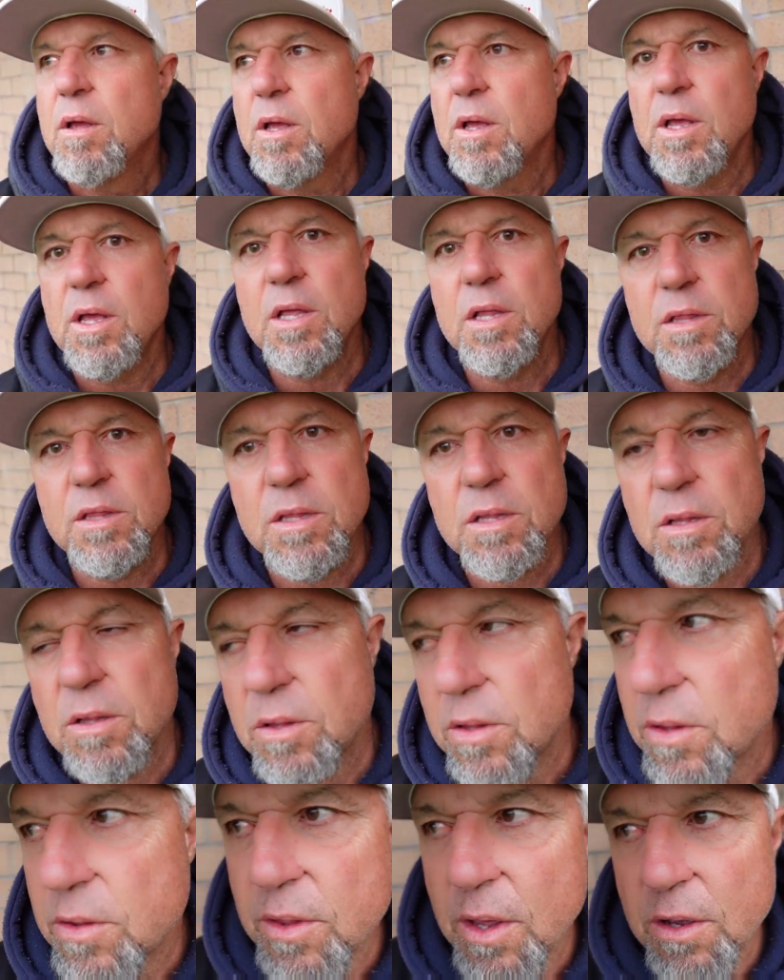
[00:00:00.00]
in
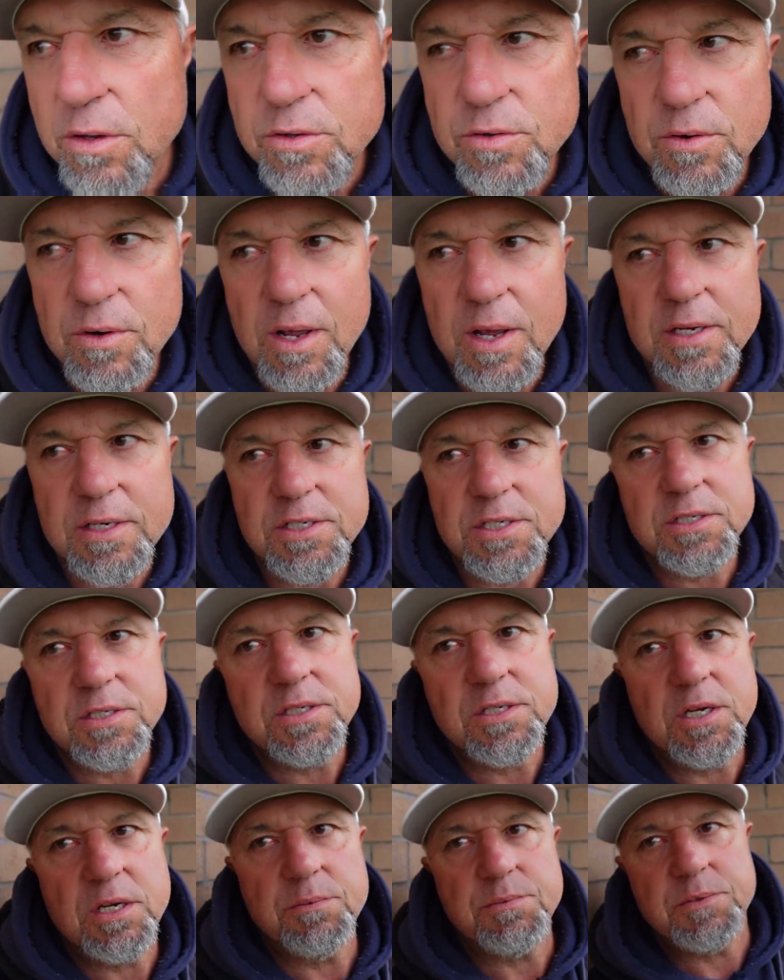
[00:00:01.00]
those
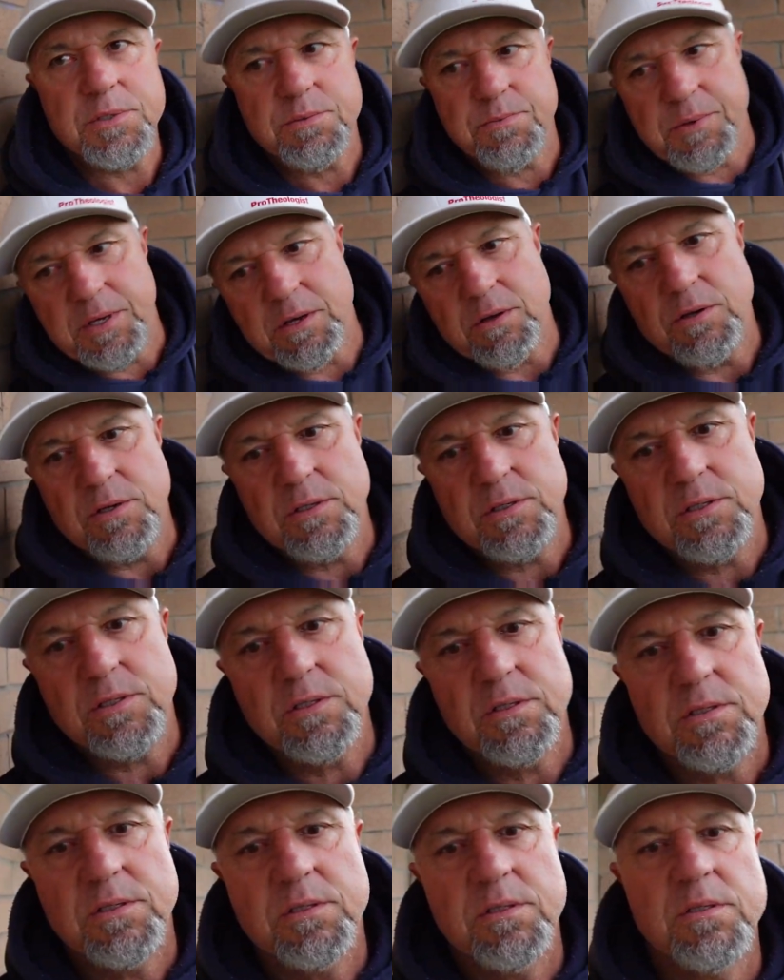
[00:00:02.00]
relationships,
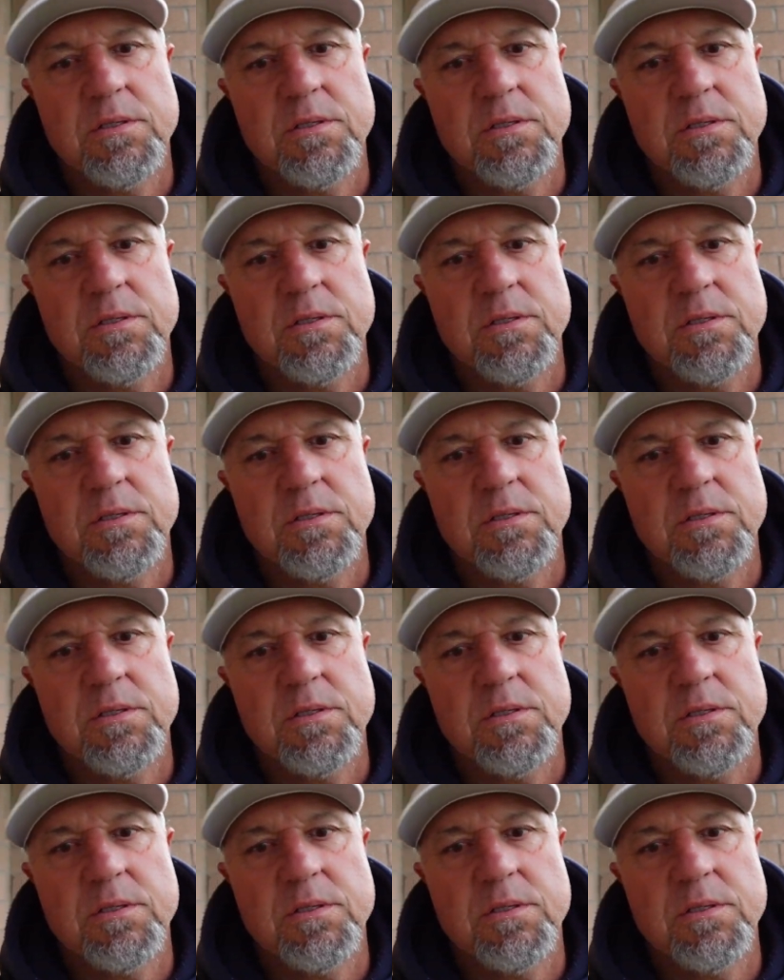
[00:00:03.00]
because